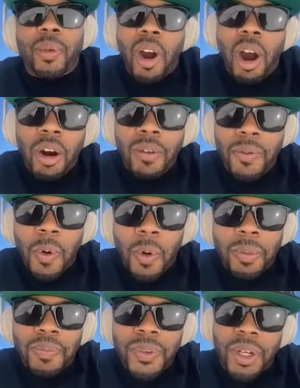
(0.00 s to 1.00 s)
a raw
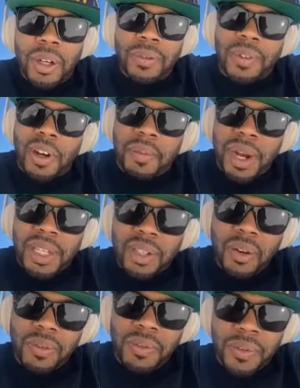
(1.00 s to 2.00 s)
form of
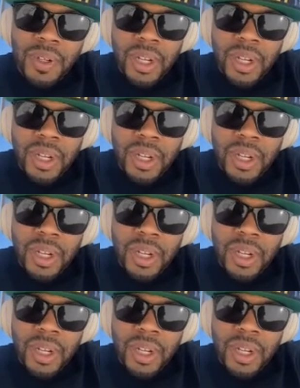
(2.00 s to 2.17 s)
myself,